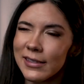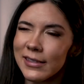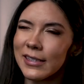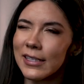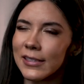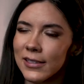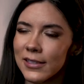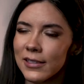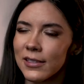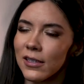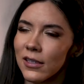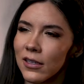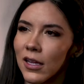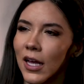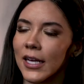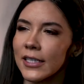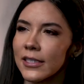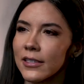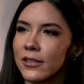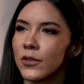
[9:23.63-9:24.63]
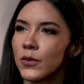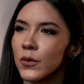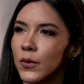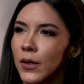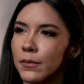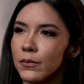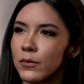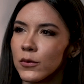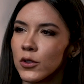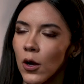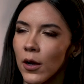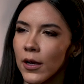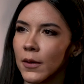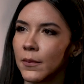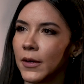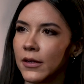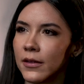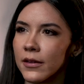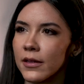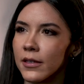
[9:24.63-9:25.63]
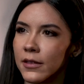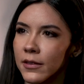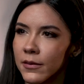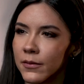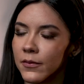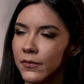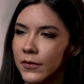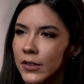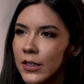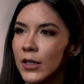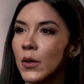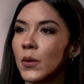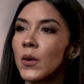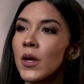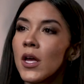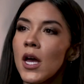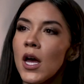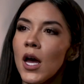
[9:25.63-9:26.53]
this client who I'm talking about in the video,